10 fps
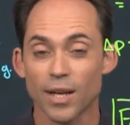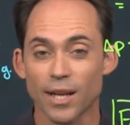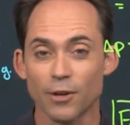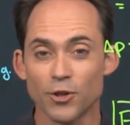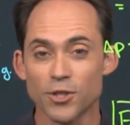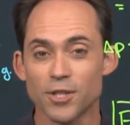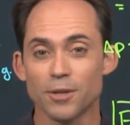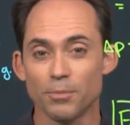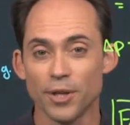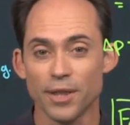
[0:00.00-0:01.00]
Now, just to
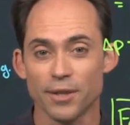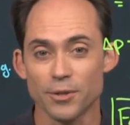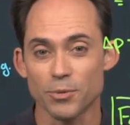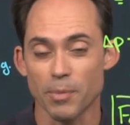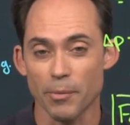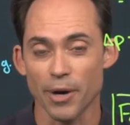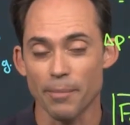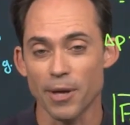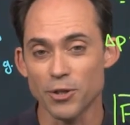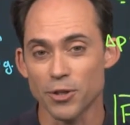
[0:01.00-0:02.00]
complete this, remember I
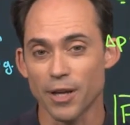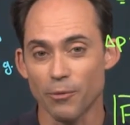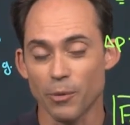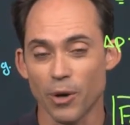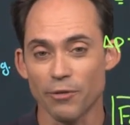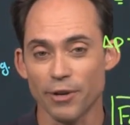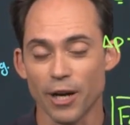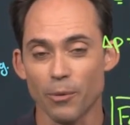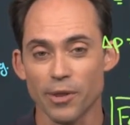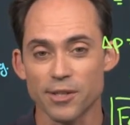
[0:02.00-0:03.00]
mentioned that we want to
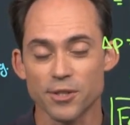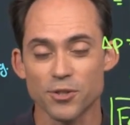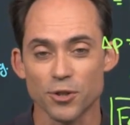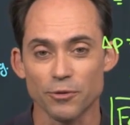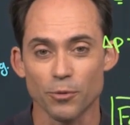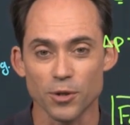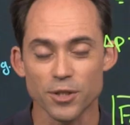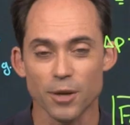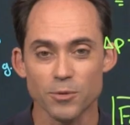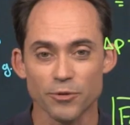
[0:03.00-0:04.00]
figure out where this external force
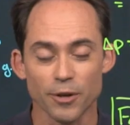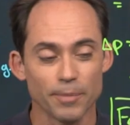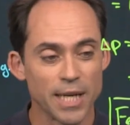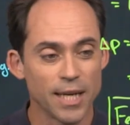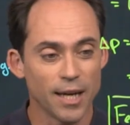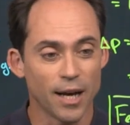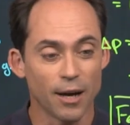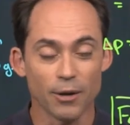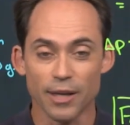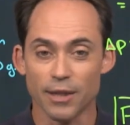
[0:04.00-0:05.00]
comes from.
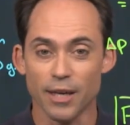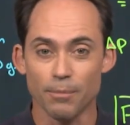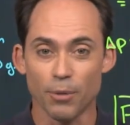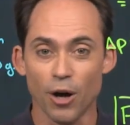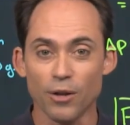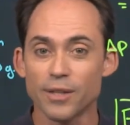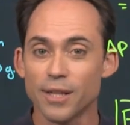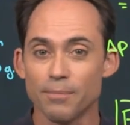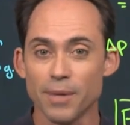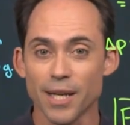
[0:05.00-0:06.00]
The ball in
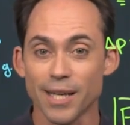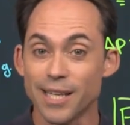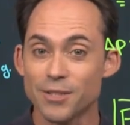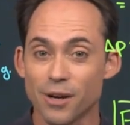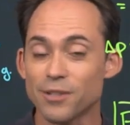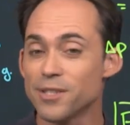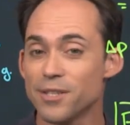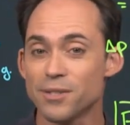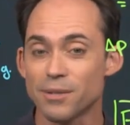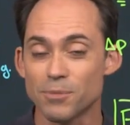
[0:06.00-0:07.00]
the mitt is our
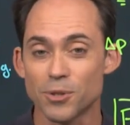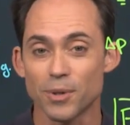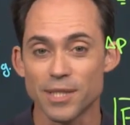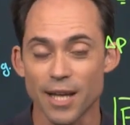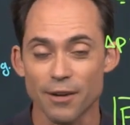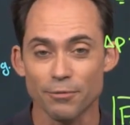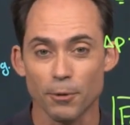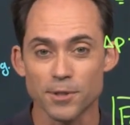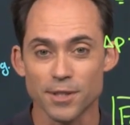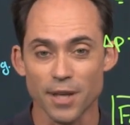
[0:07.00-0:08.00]
system, so it's not a
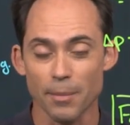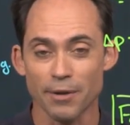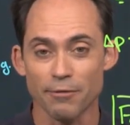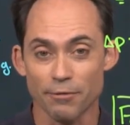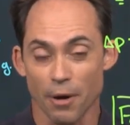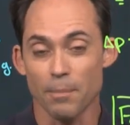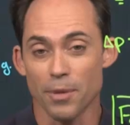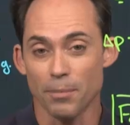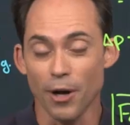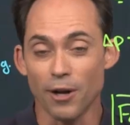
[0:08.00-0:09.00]
force that's coming from
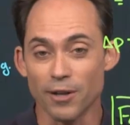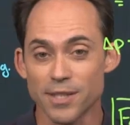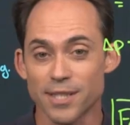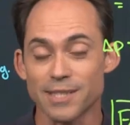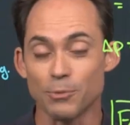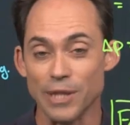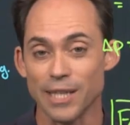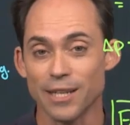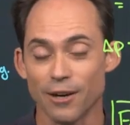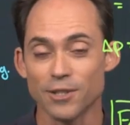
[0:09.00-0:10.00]
the ball because it's
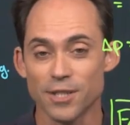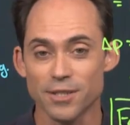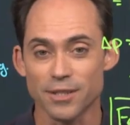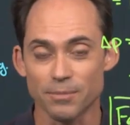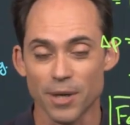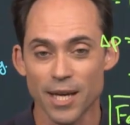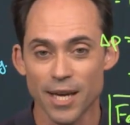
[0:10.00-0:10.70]
within our system.